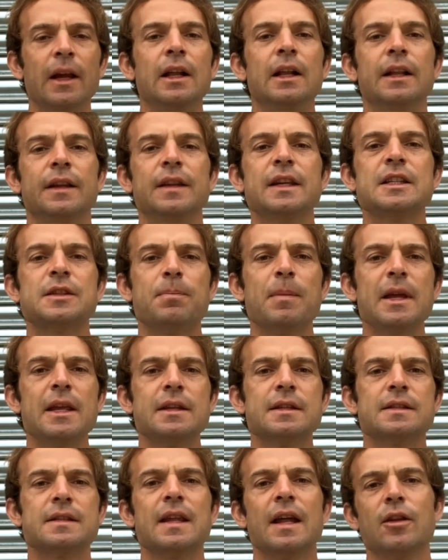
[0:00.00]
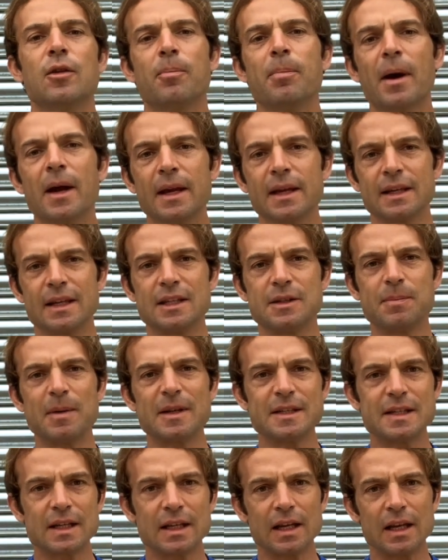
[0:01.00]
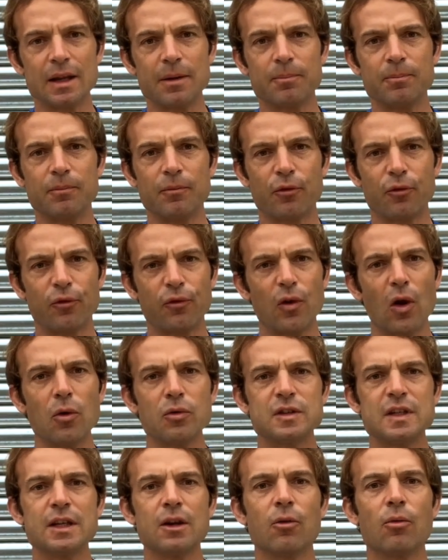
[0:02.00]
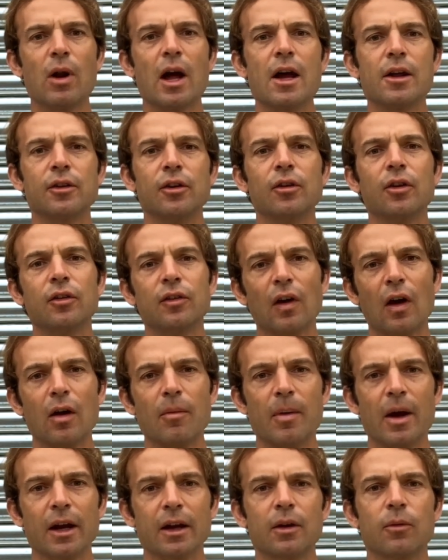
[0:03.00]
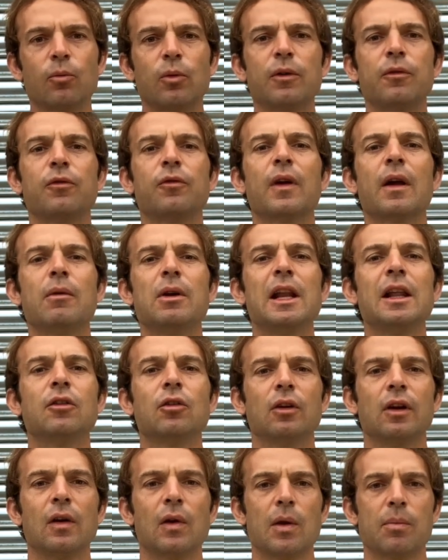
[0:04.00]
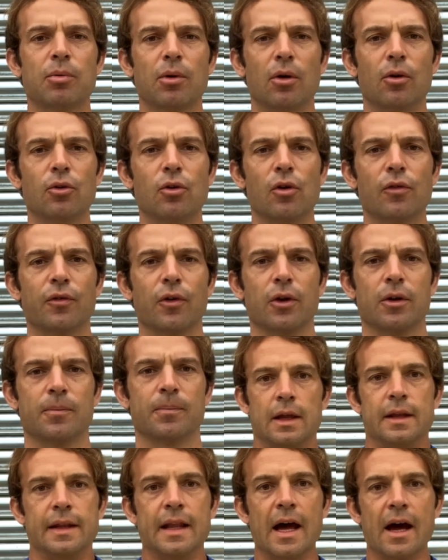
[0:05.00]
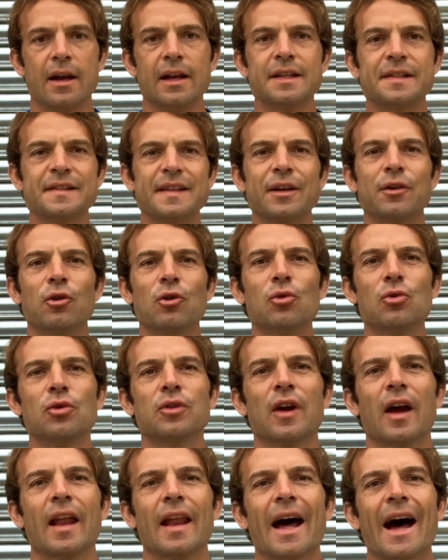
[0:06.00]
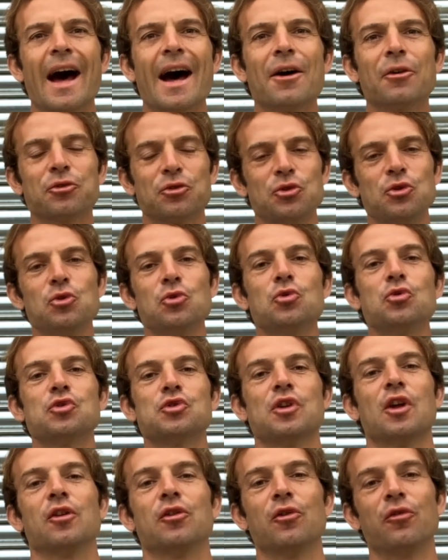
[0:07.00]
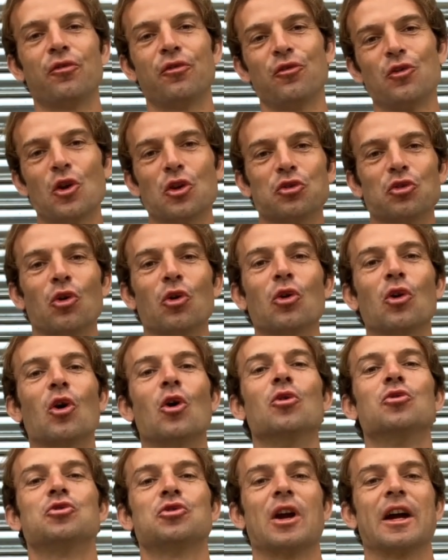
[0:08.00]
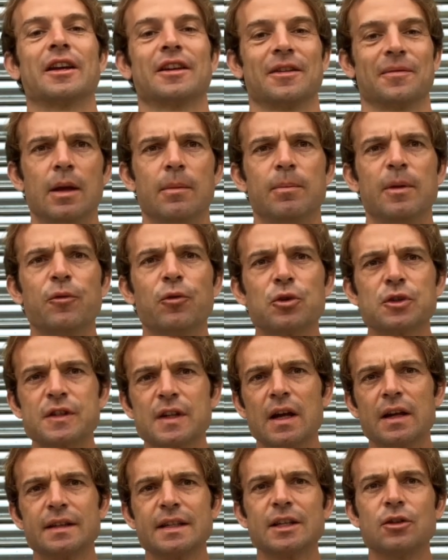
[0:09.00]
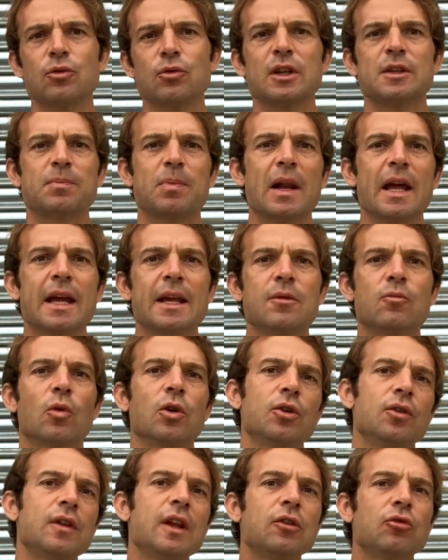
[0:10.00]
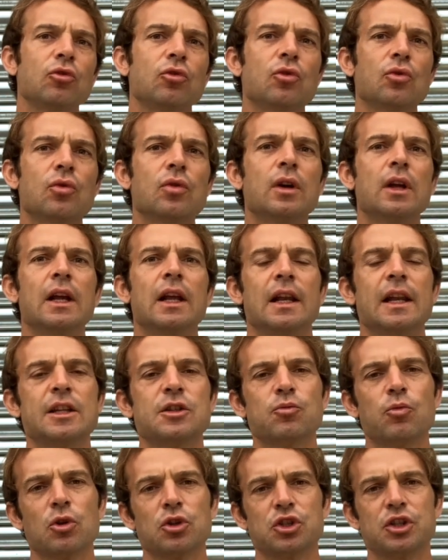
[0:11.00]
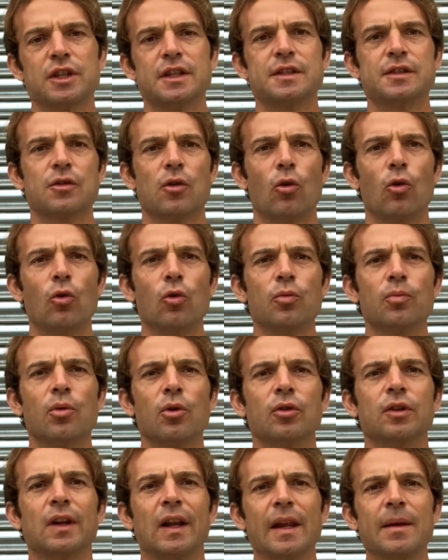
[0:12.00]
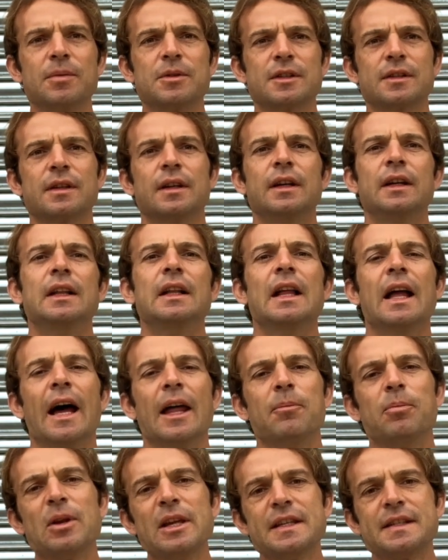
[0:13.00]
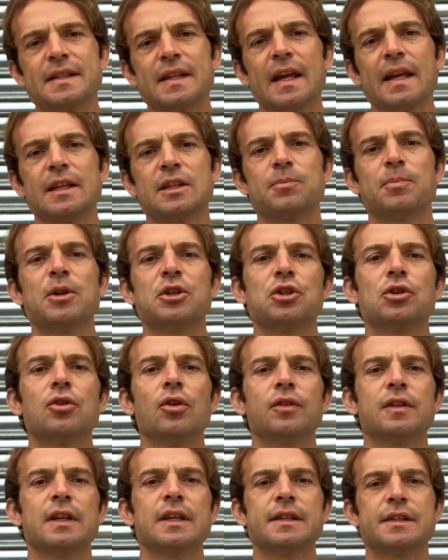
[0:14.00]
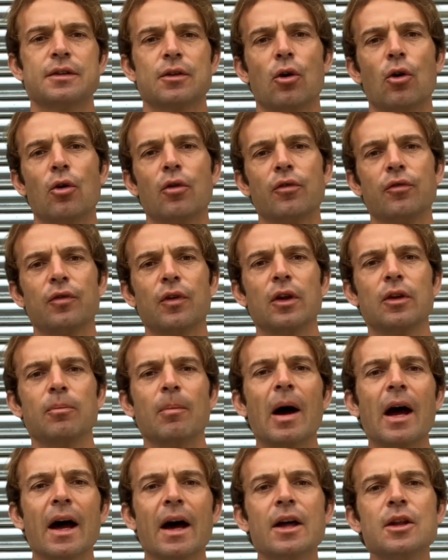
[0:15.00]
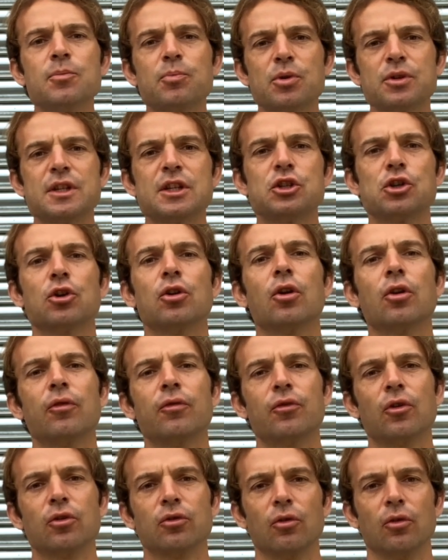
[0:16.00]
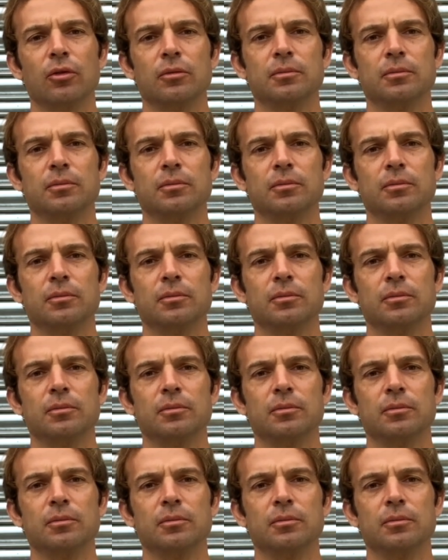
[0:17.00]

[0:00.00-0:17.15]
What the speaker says: This means that the bike is basically floating around on the tarmac with very little grip on offer. Now let's take a look at how to use the throttle on track. Before starting to explain what you need to do, let's watch these onboard clips, and please take special notice of my hand position on the throttle.